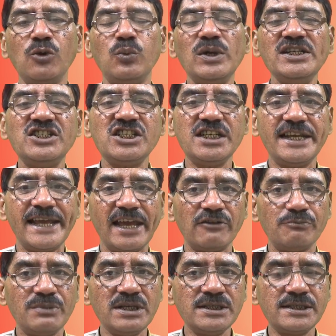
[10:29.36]
Will she
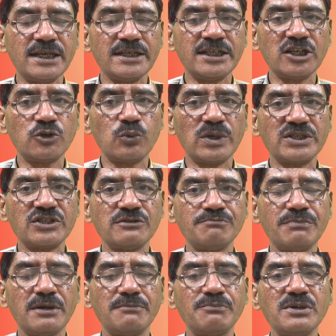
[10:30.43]
have been setting question
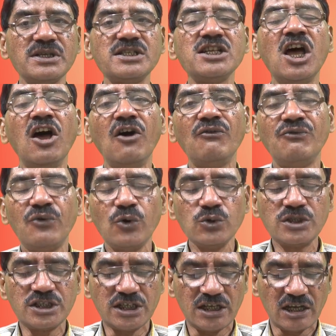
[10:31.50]
papers?
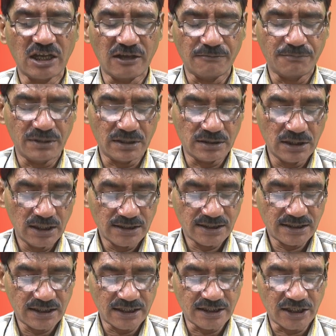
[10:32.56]
Won't she have been
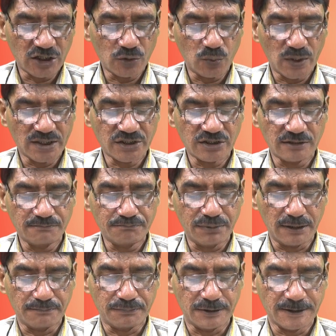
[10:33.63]
setting question
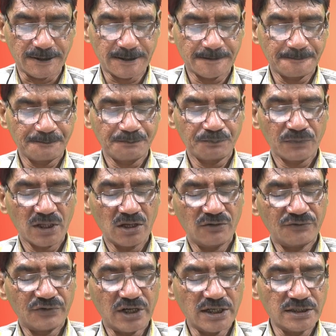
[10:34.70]
papers?
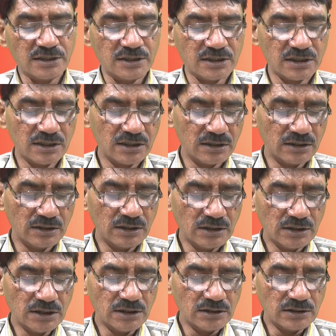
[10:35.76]
Friends,
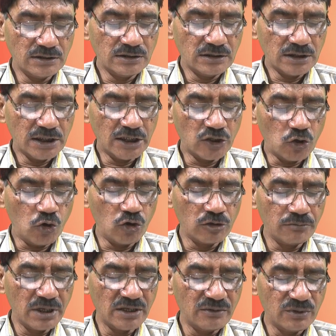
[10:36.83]
in
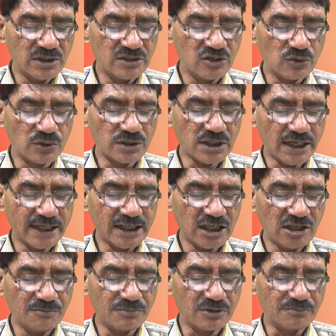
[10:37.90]
all my videos, I
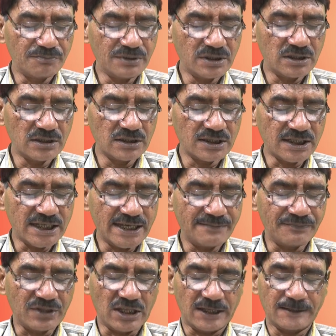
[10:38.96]
keep repeating the
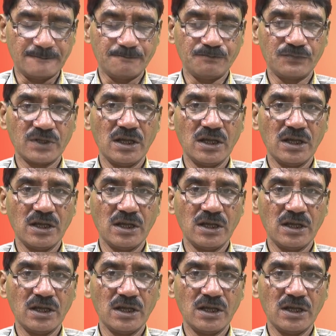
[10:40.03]
same thing.